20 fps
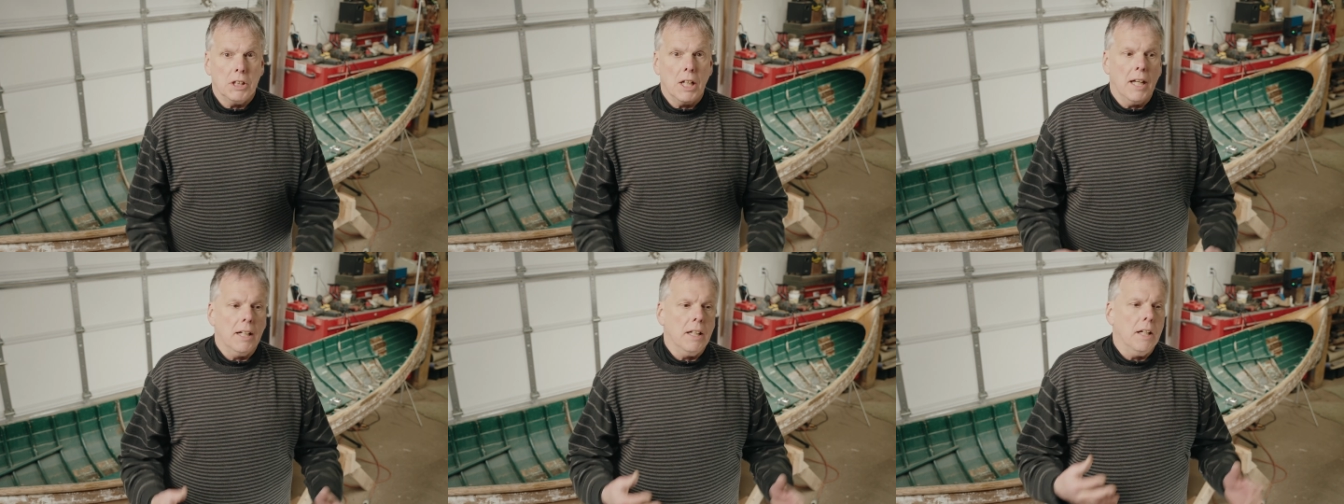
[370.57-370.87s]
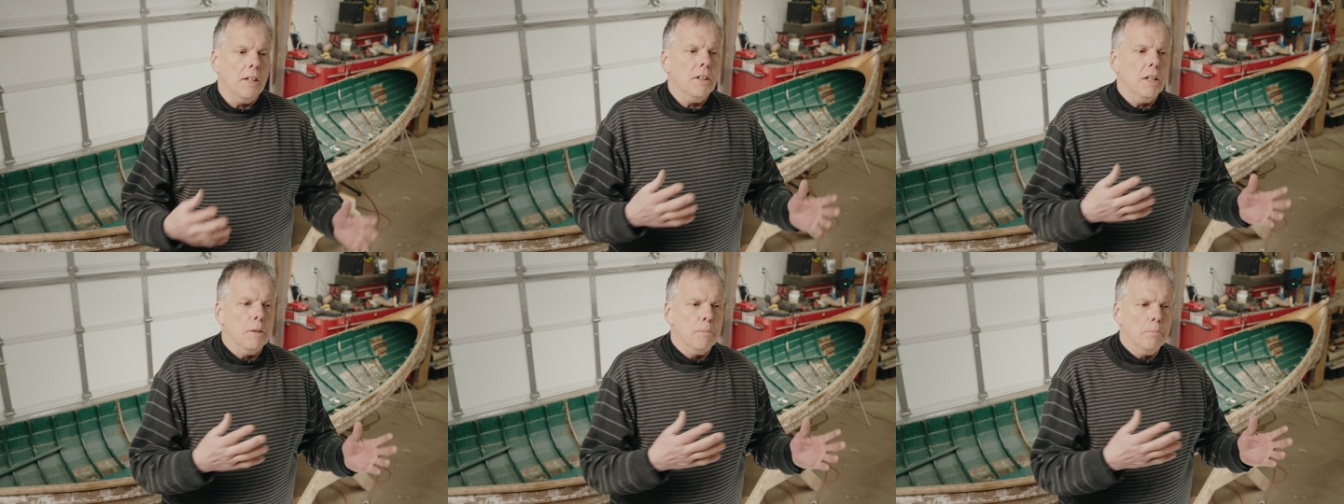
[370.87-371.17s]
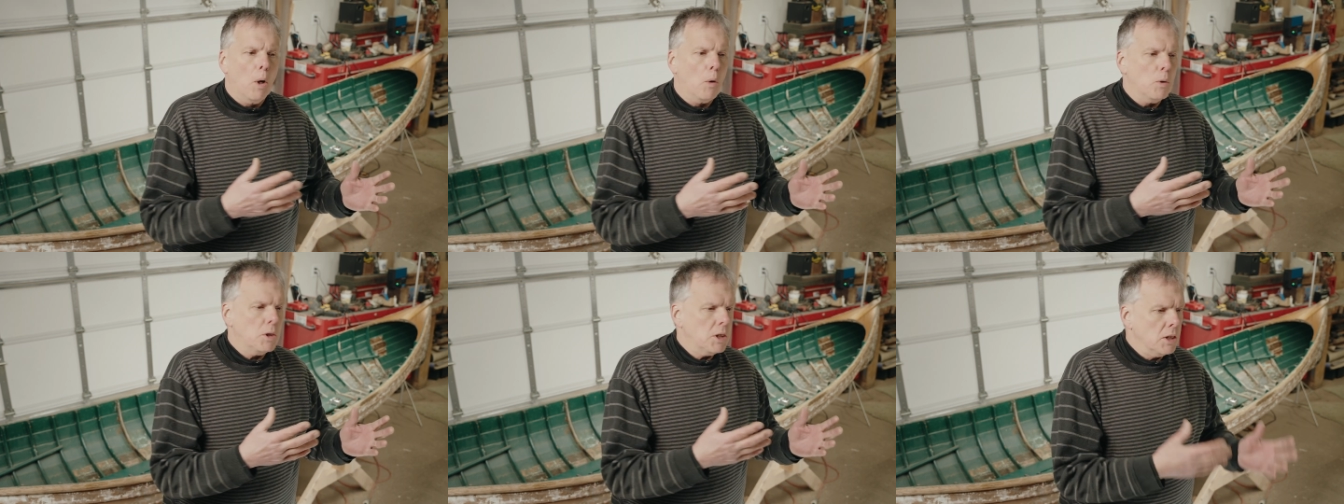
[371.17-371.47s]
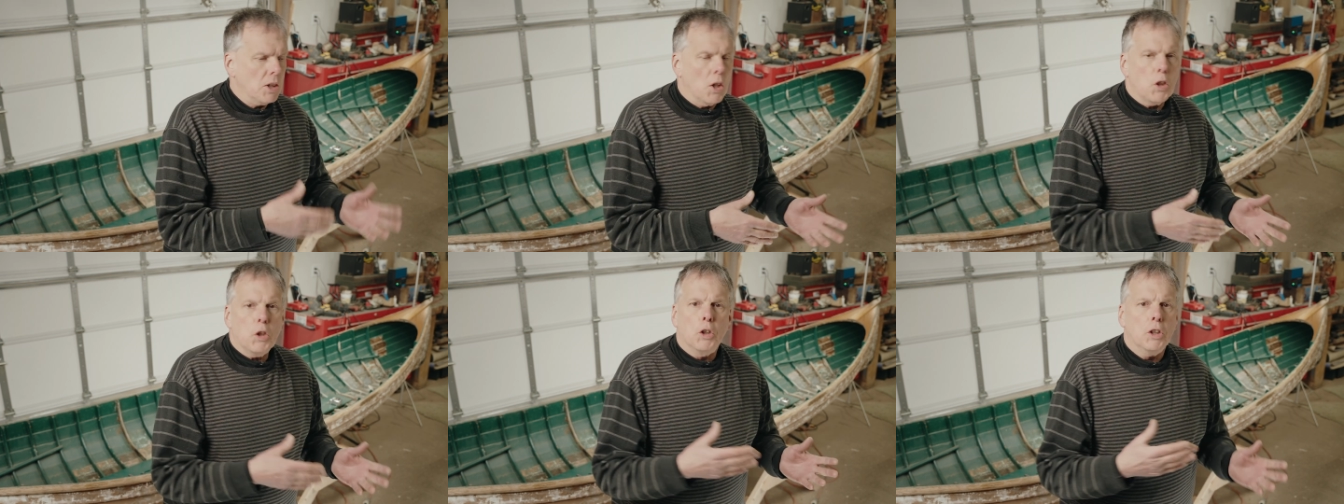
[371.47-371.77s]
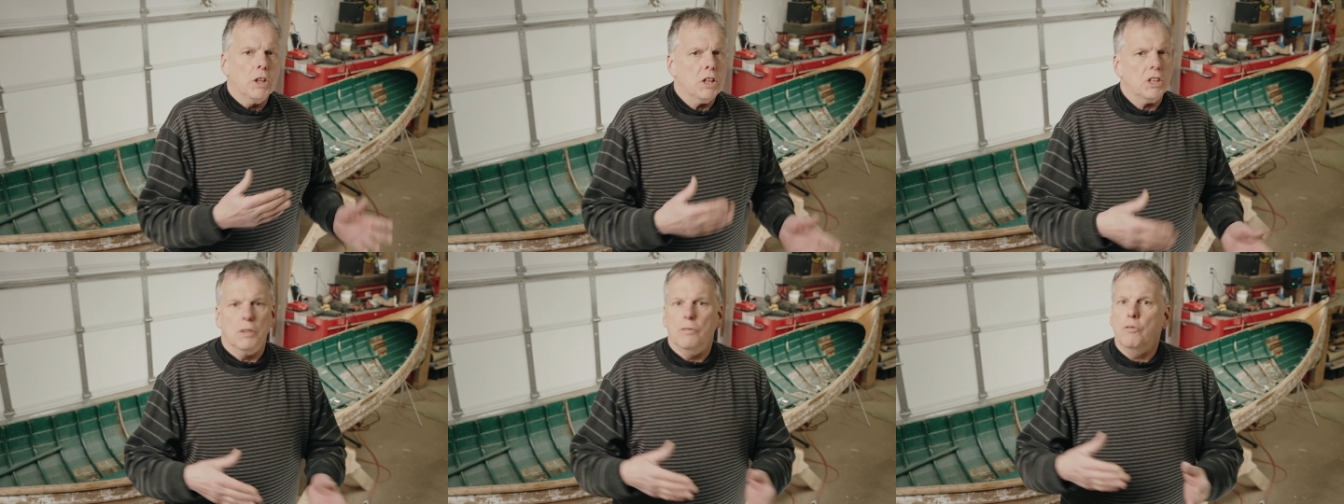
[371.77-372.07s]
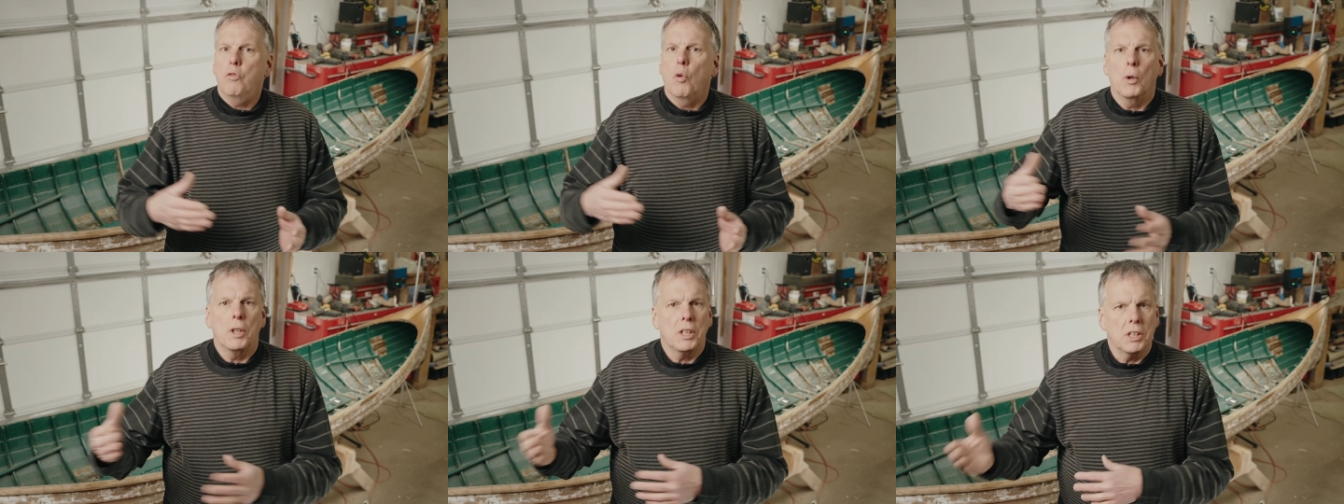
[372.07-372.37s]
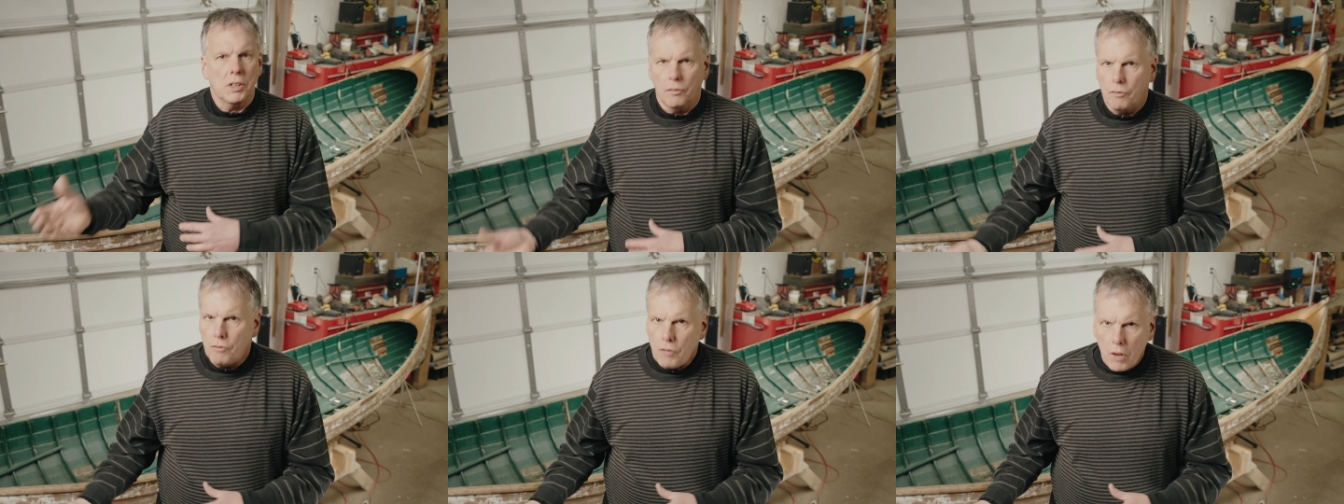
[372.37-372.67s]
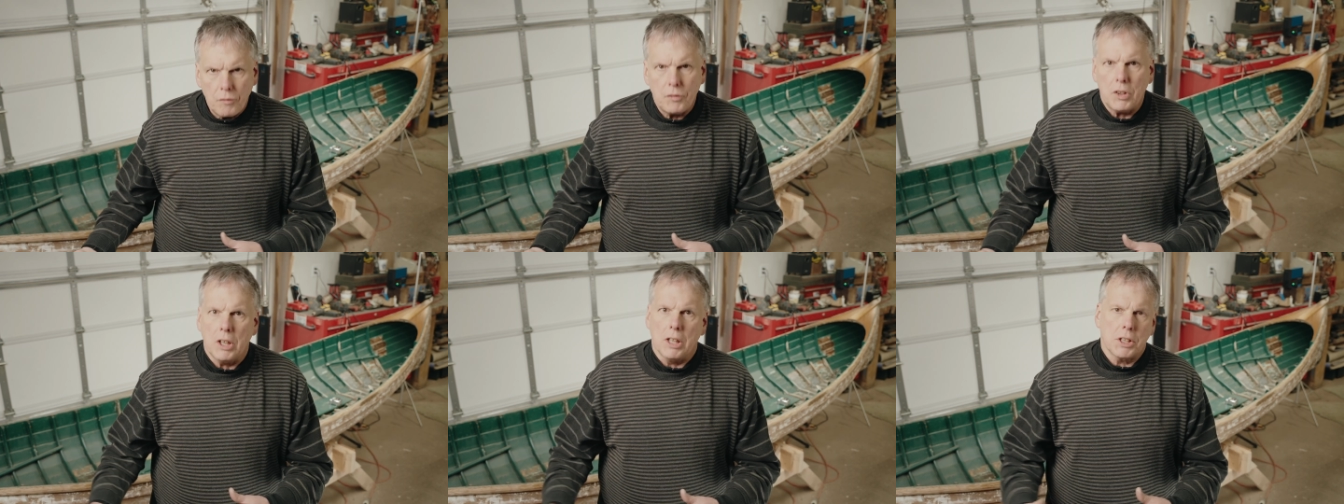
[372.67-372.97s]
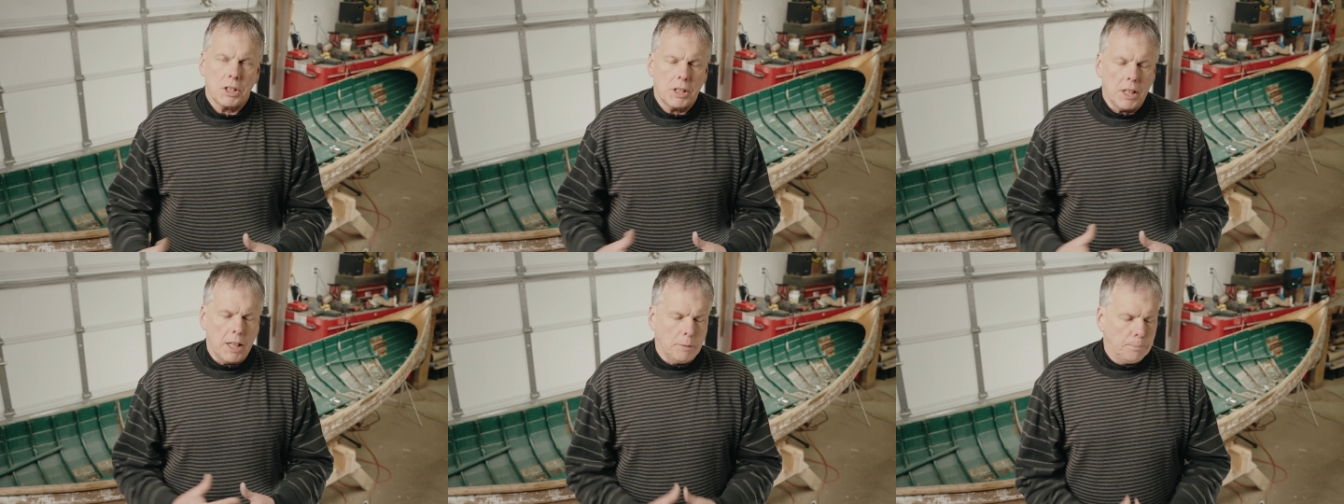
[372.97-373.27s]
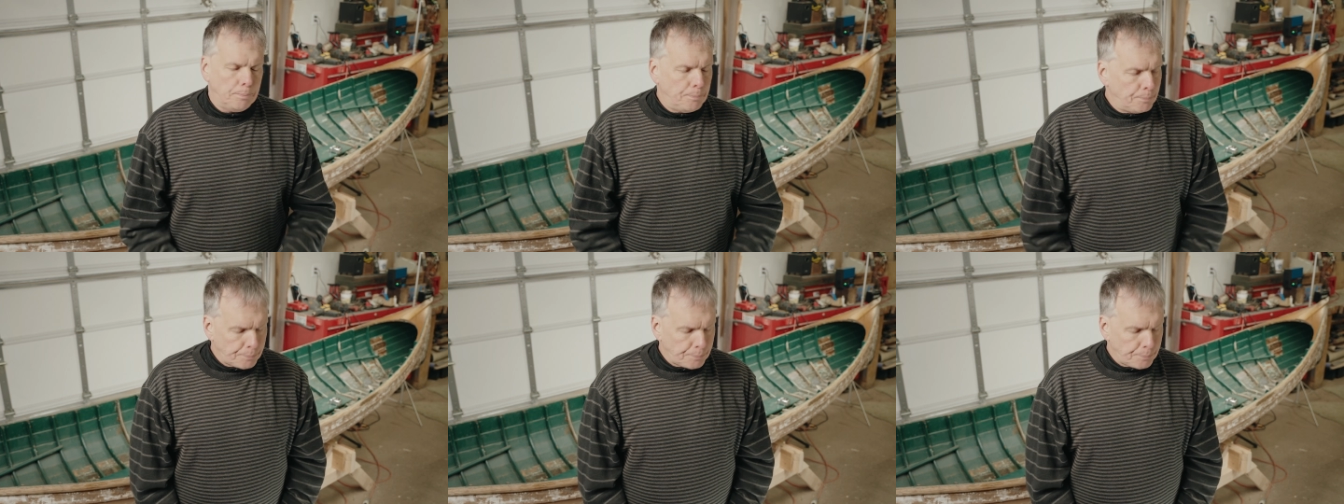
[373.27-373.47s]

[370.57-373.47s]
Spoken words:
on it than boats in the 30s and 40s and 50s did.